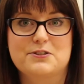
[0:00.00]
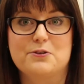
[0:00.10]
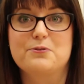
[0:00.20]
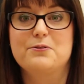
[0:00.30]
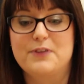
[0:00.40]

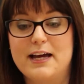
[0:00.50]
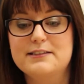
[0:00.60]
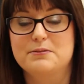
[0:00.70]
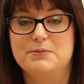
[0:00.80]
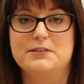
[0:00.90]
So
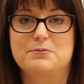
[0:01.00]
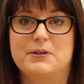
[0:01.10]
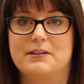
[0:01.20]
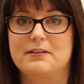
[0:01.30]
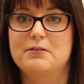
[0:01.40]
that to me has
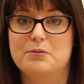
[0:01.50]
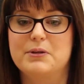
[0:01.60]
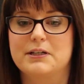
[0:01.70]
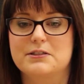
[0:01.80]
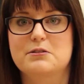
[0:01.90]
been the
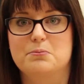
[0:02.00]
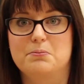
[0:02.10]
biggest